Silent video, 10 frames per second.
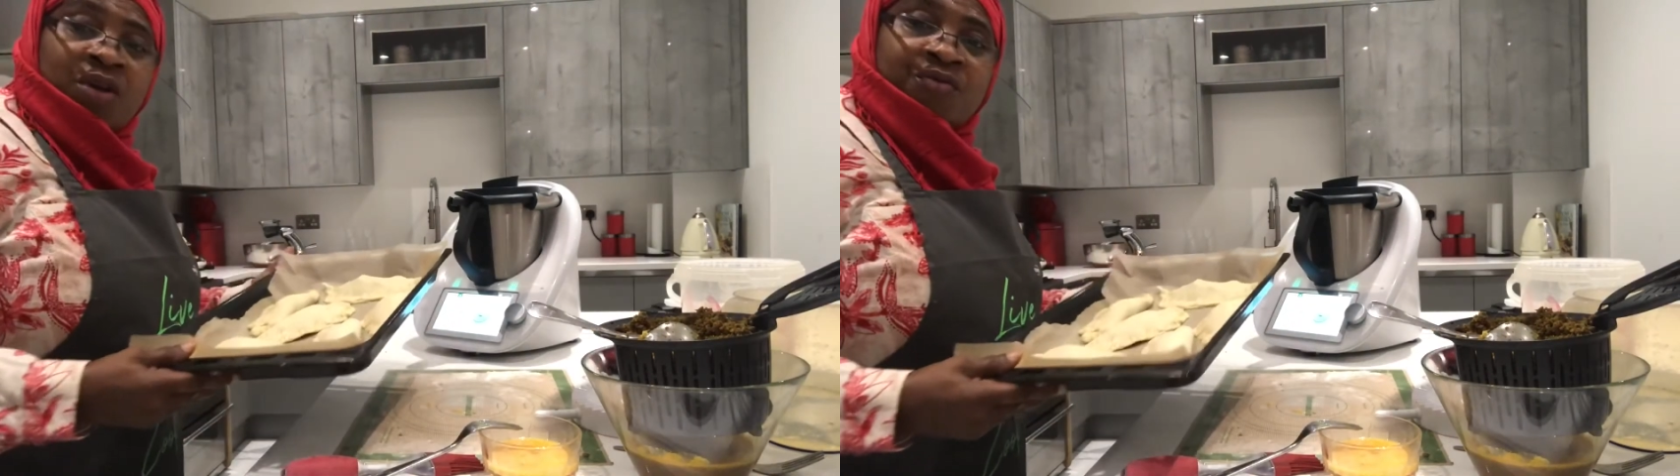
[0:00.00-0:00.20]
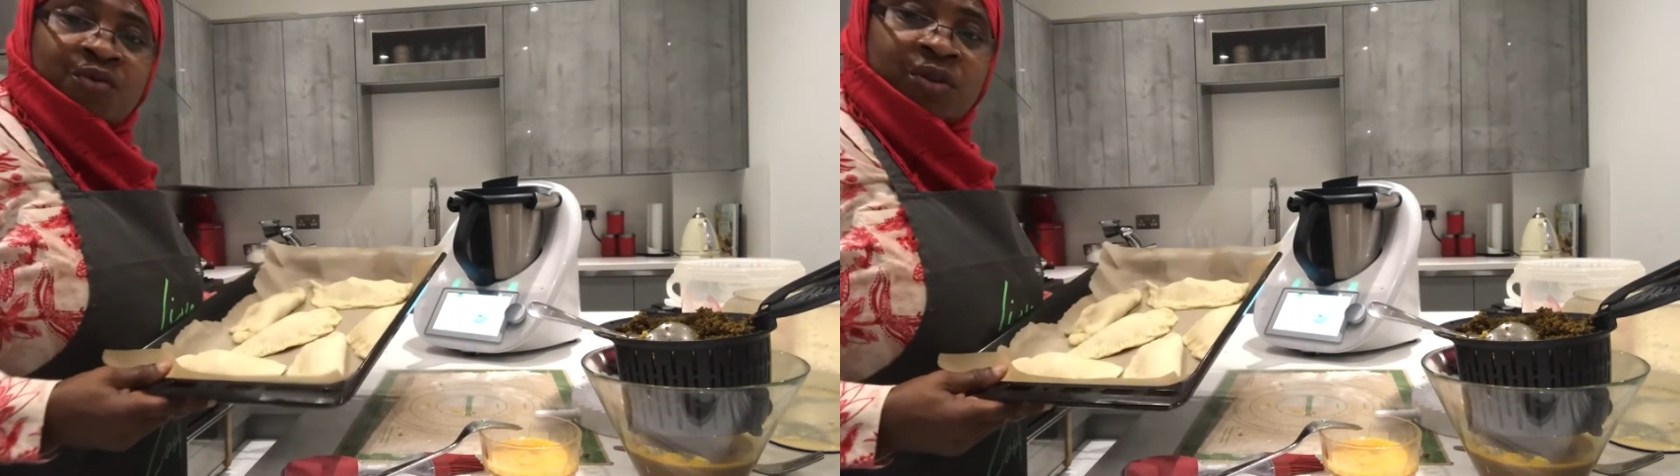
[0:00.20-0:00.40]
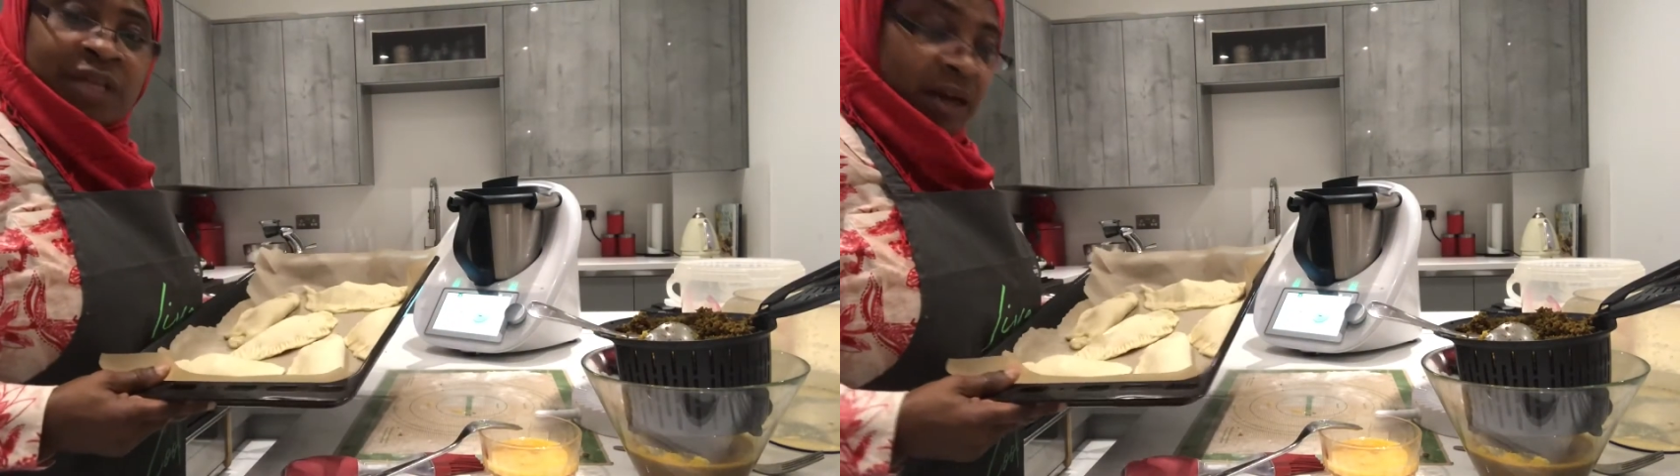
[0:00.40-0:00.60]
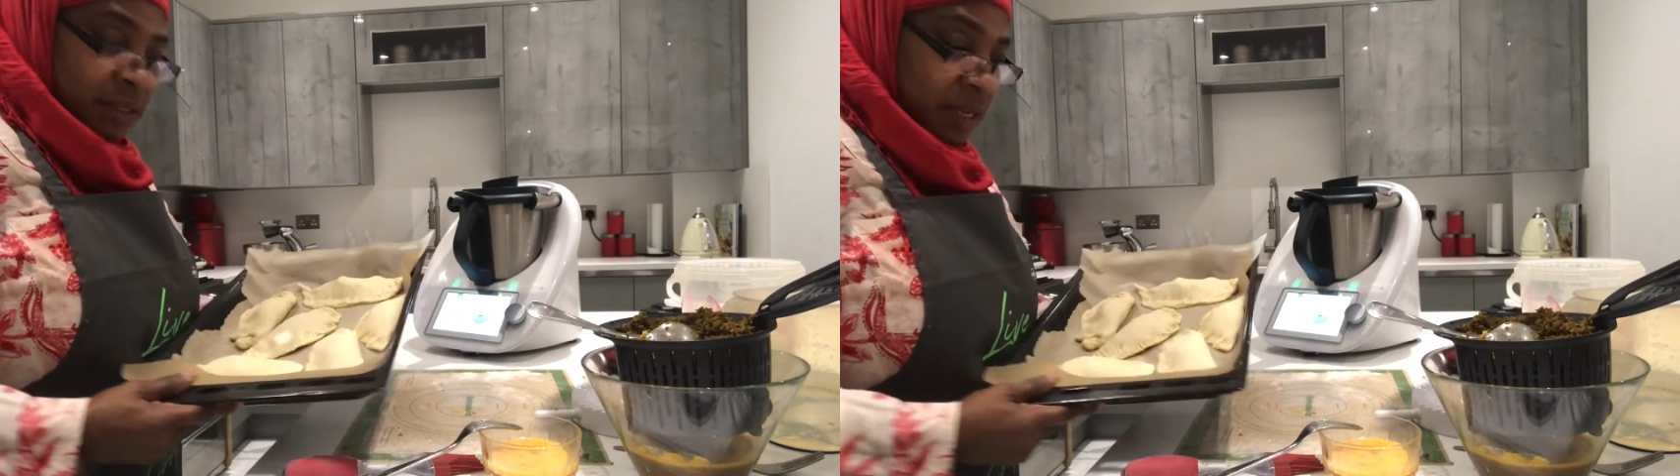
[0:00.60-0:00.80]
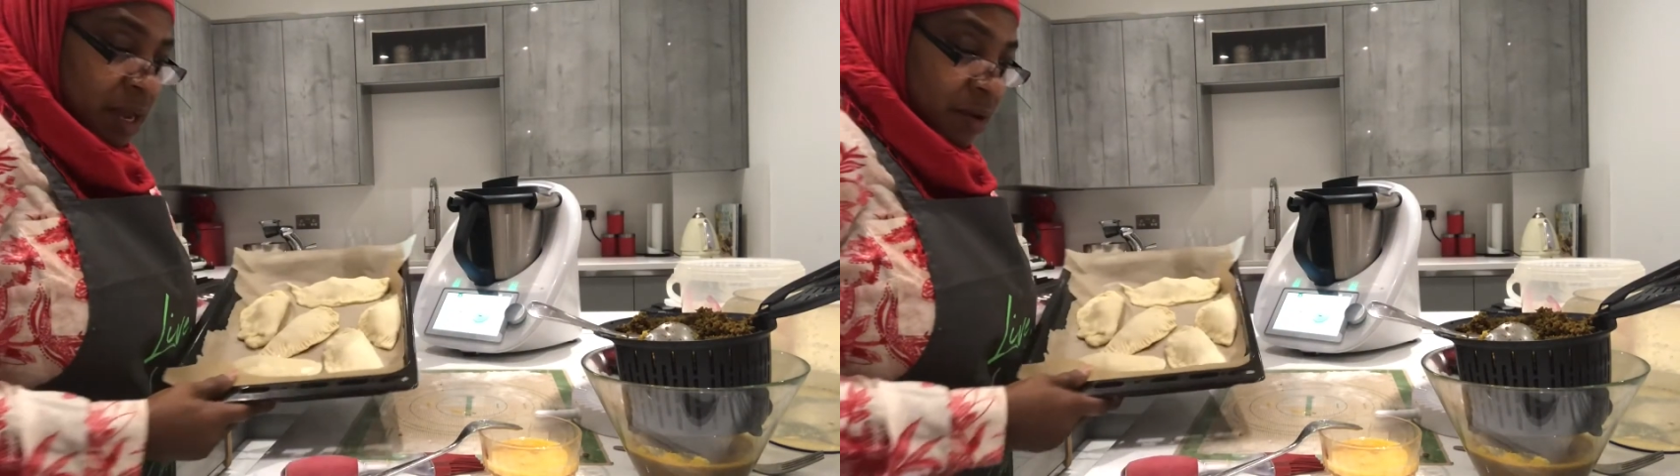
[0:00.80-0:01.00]
rolled
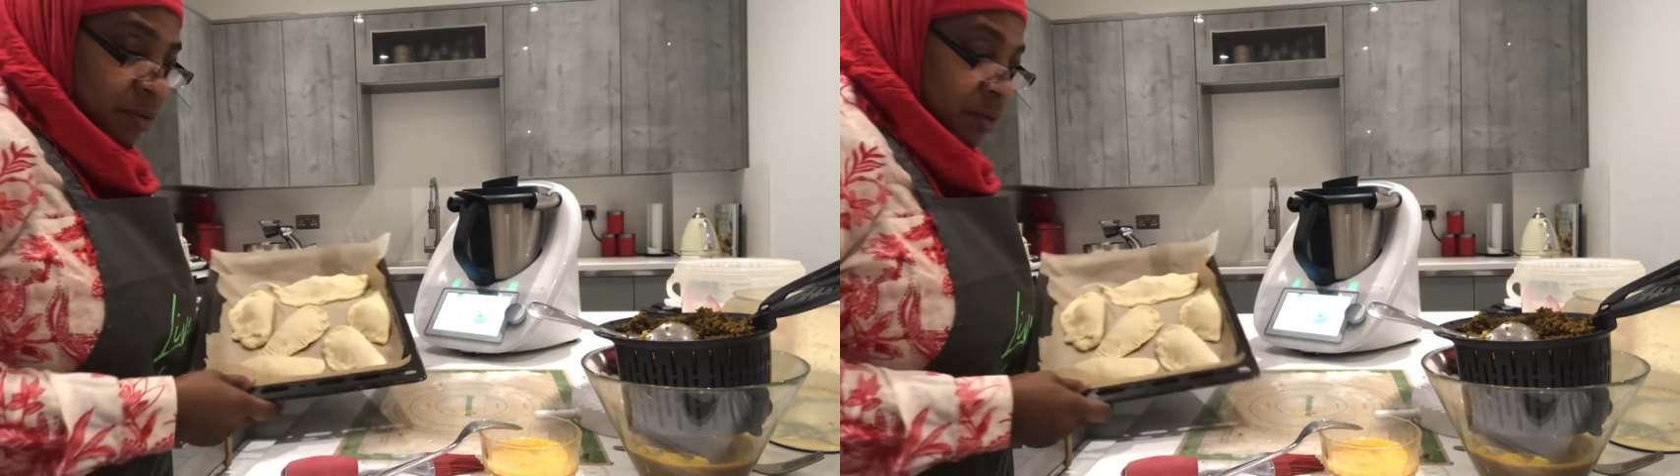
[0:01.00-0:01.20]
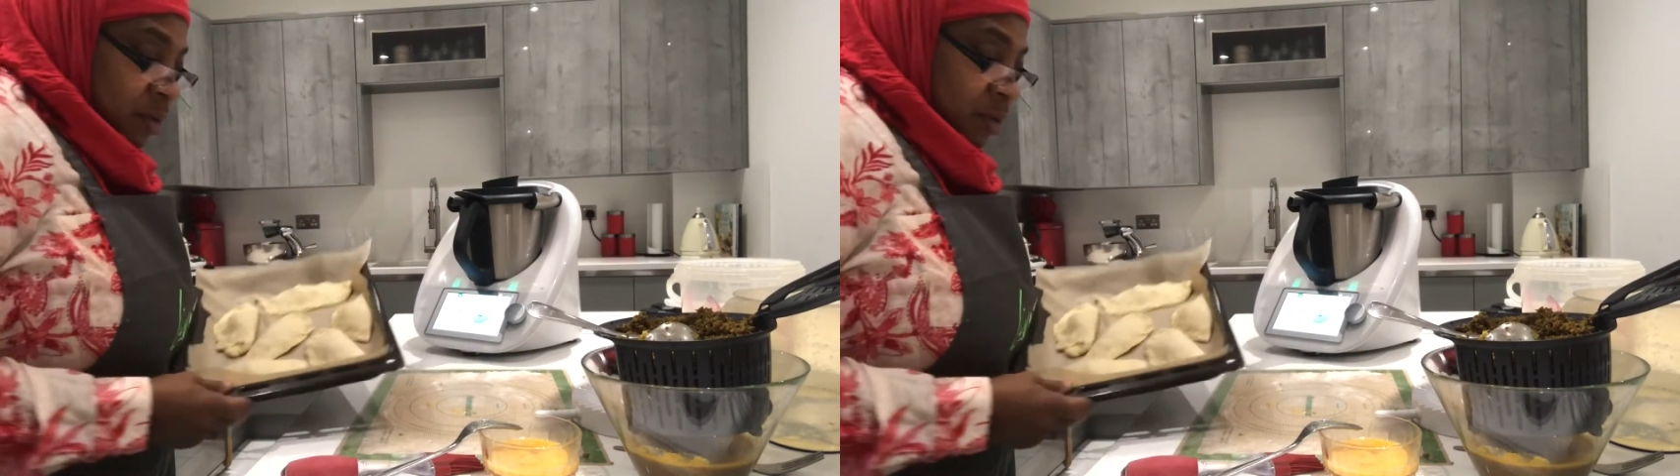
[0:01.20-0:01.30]
out now,